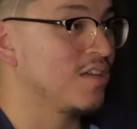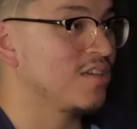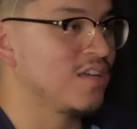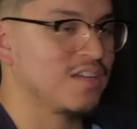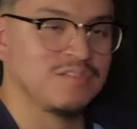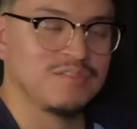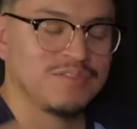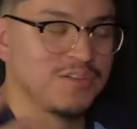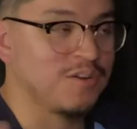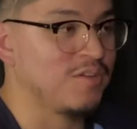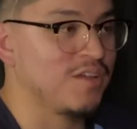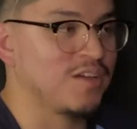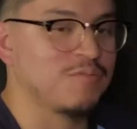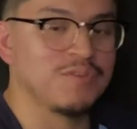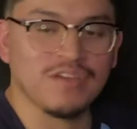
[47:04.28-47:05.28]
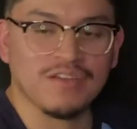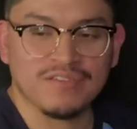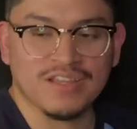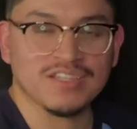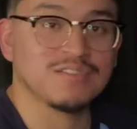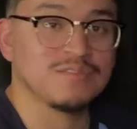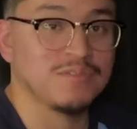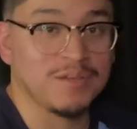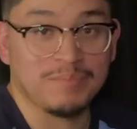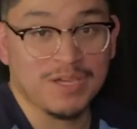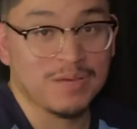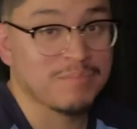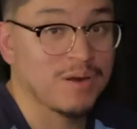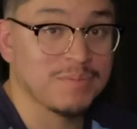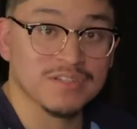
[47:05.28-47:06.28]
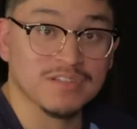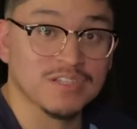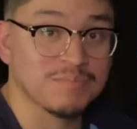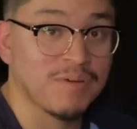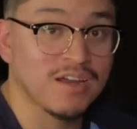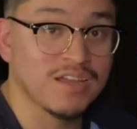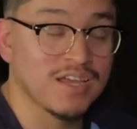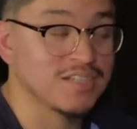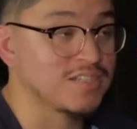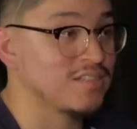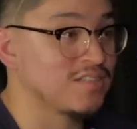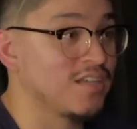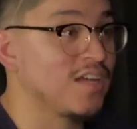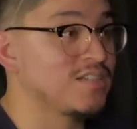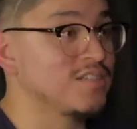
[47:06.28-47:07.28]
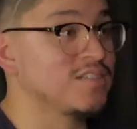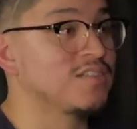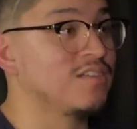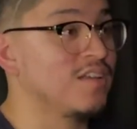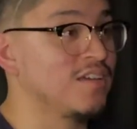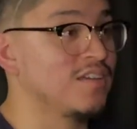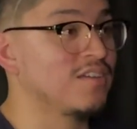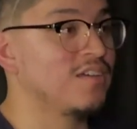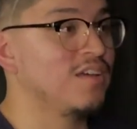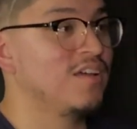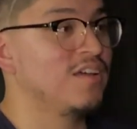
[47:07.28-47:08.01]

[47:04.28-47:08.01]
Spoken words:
And you know, like the big purpose of this podcast is not just to like